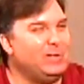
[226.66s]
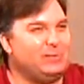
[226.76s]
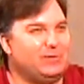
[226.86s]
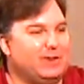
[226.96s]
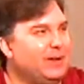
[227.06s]

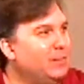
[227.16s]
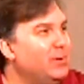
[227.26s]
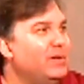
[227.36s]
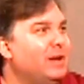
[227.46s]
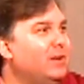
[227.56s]
we've
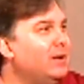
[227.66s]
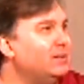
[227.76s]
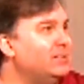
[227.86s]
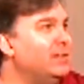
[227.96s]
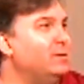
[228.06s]
had a lot
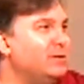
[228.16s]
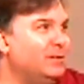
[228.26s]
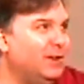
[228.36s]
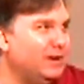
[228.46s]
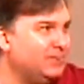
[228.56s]
of distinguished
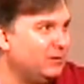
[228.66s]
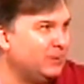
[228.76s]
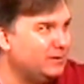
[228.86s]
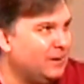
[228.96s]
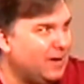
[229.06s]
clients
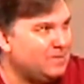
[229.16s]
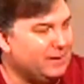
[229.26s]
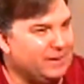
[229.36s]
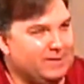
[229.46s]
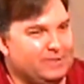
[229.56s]
over time,
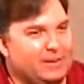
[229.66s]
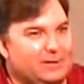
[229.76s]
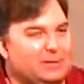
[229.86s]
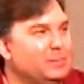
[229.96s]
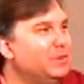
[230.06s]
and
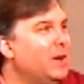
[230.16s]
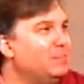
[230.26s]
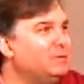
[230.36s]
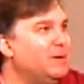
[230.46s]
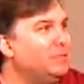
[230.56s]

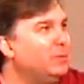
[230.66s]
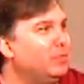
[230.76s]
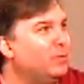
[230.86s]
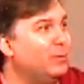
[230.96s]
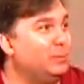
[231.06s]
sometimes
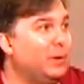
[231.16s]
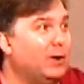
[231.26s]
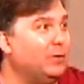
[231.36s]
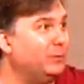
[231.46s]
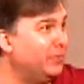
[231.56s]
people
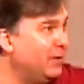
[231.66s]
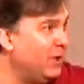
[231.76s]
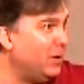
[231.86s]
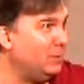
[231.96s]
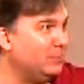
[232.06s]
borrow their
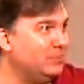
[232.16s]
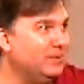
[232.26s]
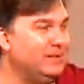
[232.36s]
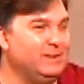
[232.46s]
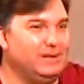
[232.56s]
homes.